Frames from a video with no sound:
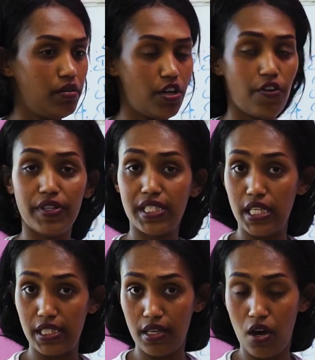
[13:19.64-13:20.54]

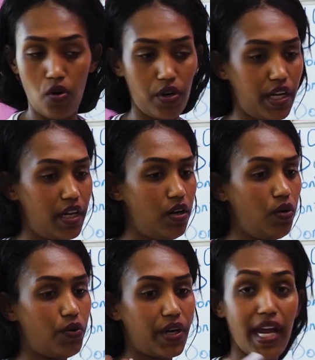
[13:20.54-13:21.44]
nervousness kahona
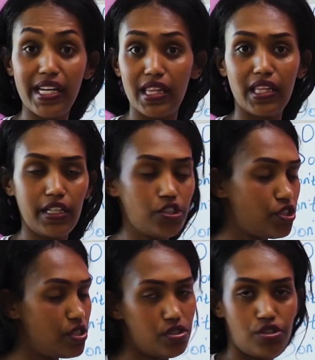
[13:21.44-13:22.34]
or anything
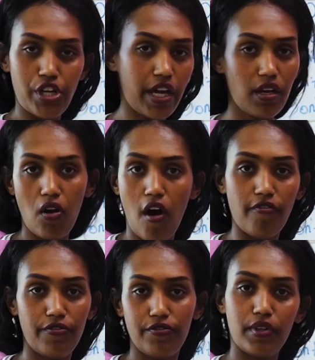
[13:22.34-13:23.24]
just shake it
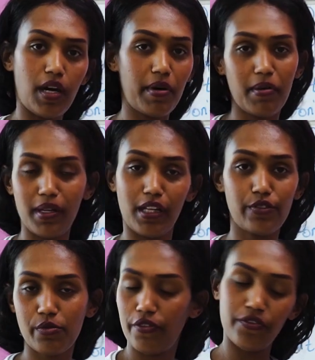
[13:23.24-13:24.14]
off
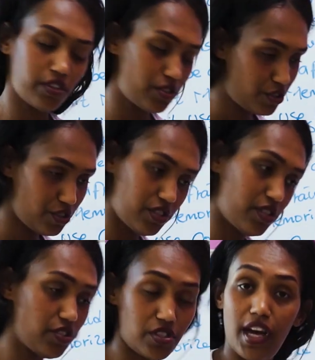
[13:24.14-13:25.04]
kamagwatachu befichu you
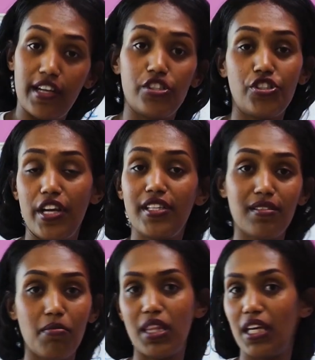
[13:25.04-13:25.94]
just gotta shake
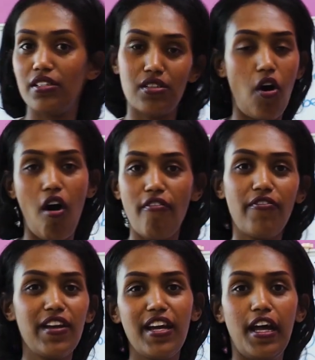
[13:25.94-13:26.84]
some things off
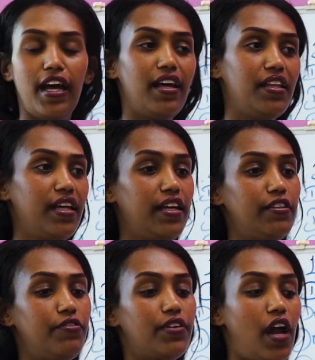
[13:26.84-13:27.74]
and then
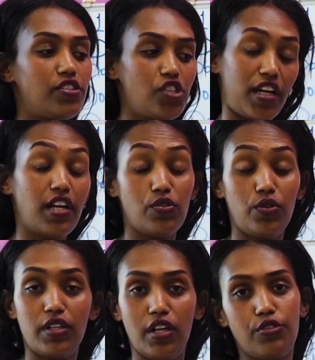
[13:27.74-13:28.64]
fracha
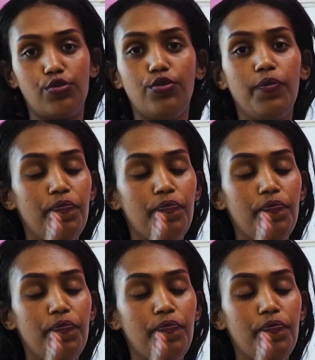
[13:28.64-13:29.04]
nasogdachu